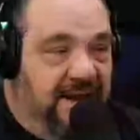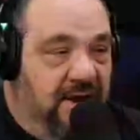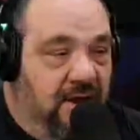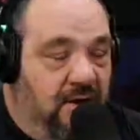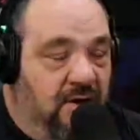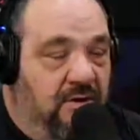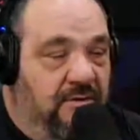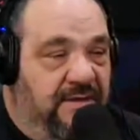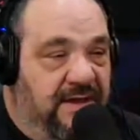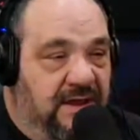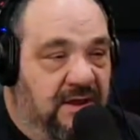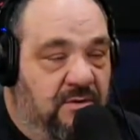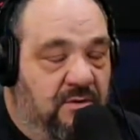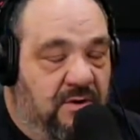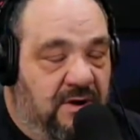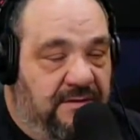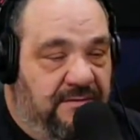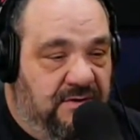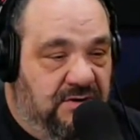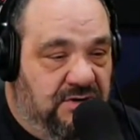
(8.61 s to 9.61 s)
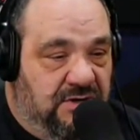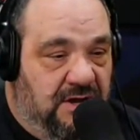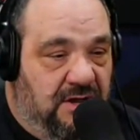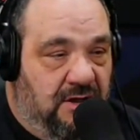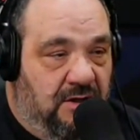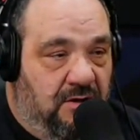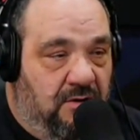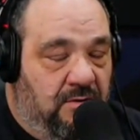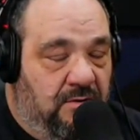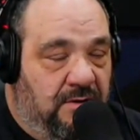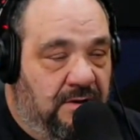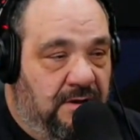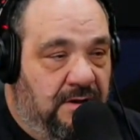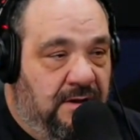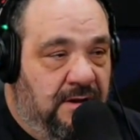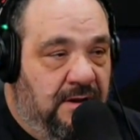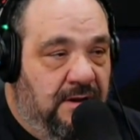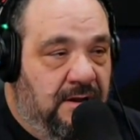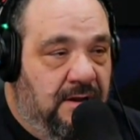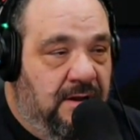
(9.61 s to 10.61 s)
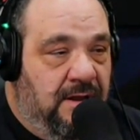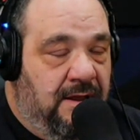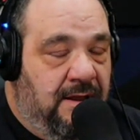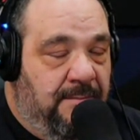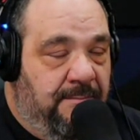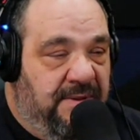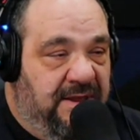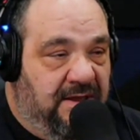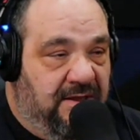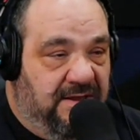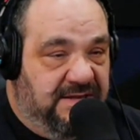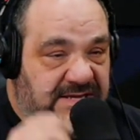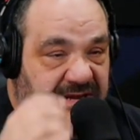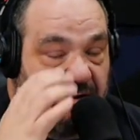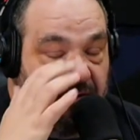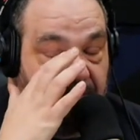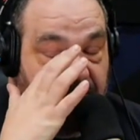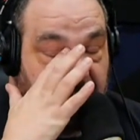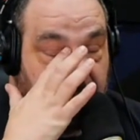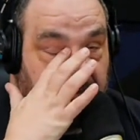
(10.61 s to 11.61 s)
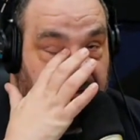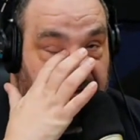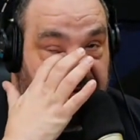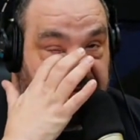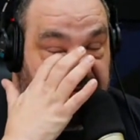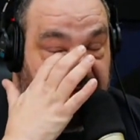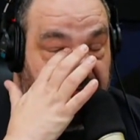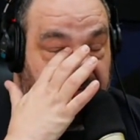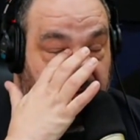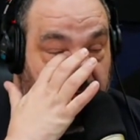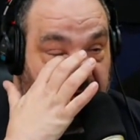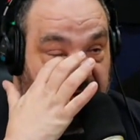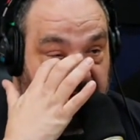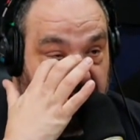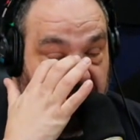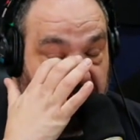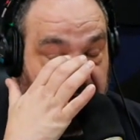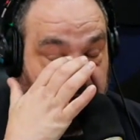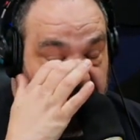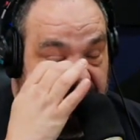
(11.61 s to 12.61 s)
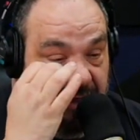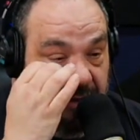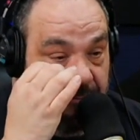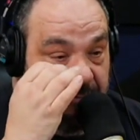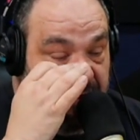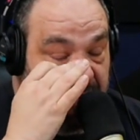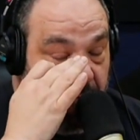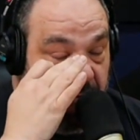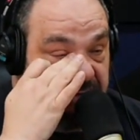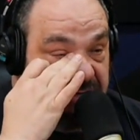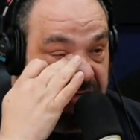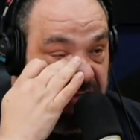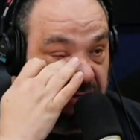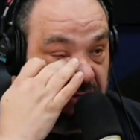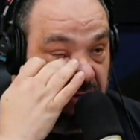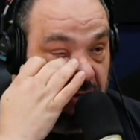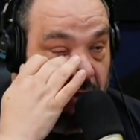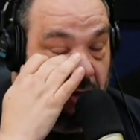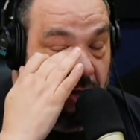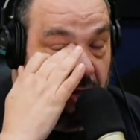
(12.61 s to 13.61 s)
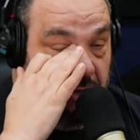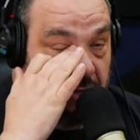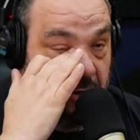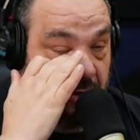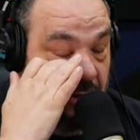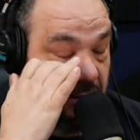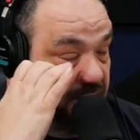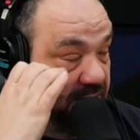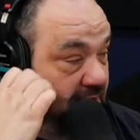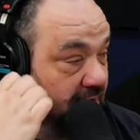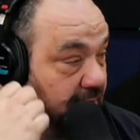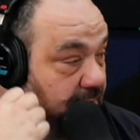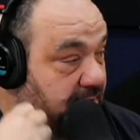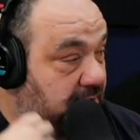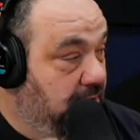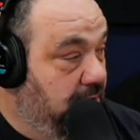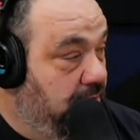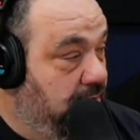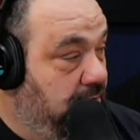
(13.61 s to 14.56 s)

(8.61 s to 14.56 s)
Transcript: know that you were on the show because I remember the stuff that we talked about, but it was a long, long time ago. If